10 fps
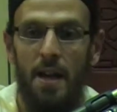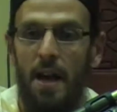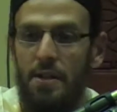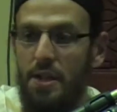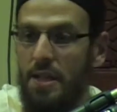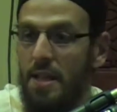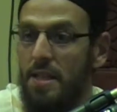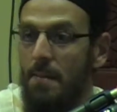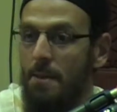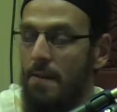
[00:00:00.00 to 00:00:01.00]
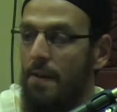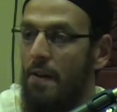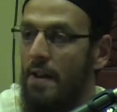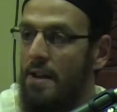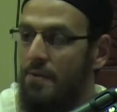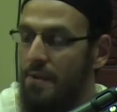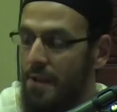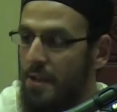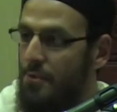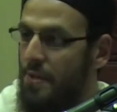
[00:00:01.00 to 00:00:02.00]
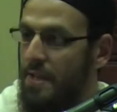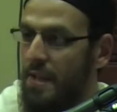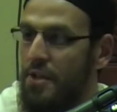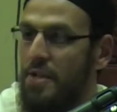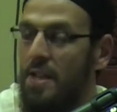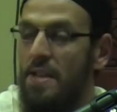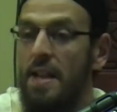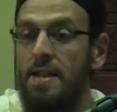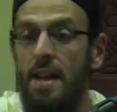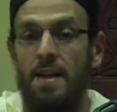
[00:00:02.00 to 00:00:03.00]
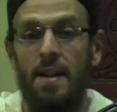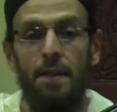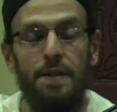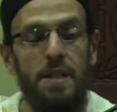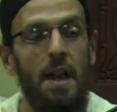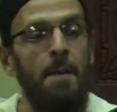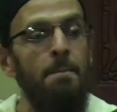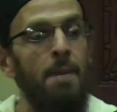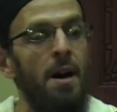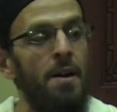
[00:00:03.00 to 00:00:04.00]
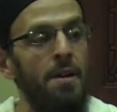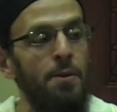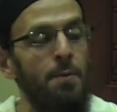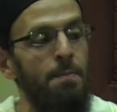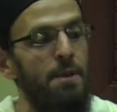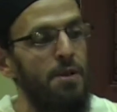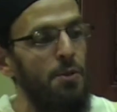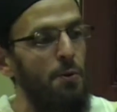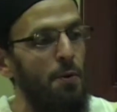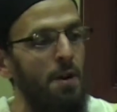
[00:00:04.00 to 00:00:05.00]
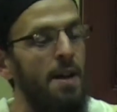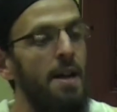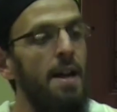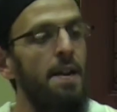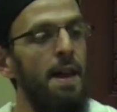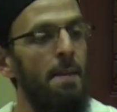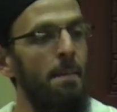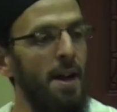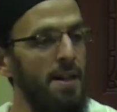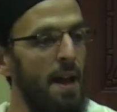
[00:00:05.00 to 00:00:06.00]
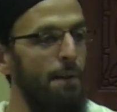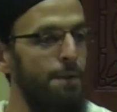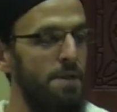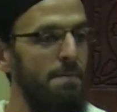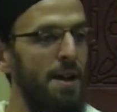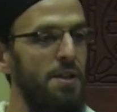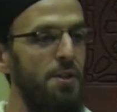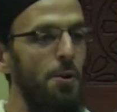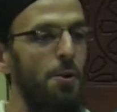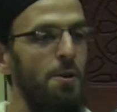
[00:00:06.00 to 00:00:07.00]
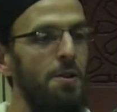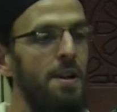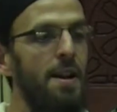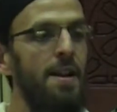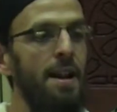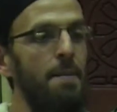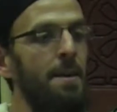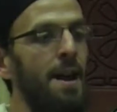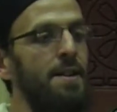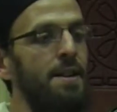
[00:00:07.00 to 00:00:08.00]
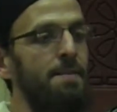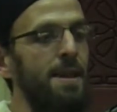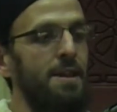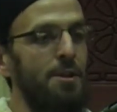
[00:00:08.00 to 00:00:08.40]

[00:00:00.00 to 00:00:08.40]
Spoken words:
And she says something very interesting. She says, "Inna nafs la'ammaratun bisu," that my nafs, my soul, commanded me to